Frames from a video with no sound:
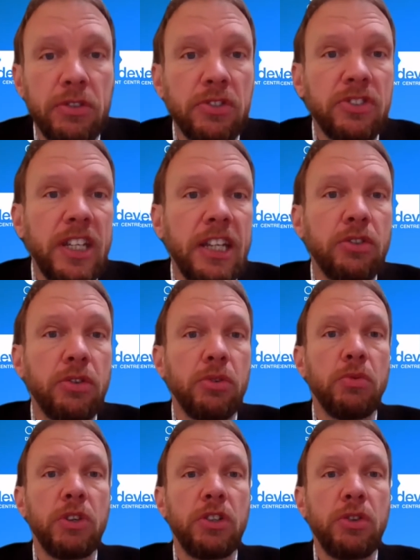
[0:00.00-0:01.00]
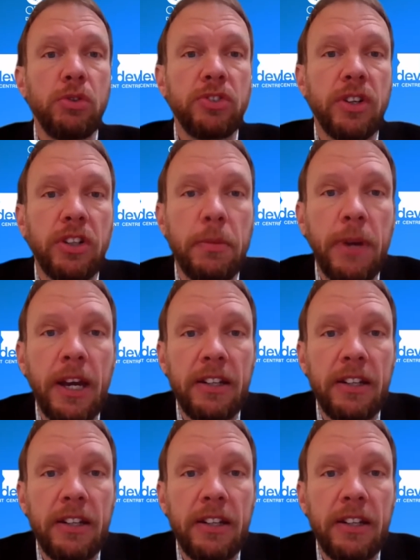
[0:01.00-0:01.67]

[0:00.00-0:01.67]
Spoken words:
investors seek to reduce their